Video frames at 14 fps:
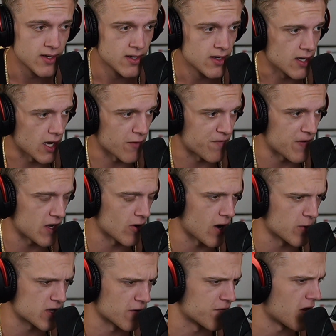Got to figure out
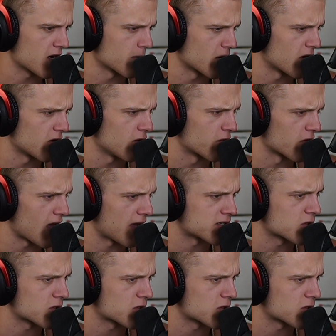what the fuck I'm going to do for that.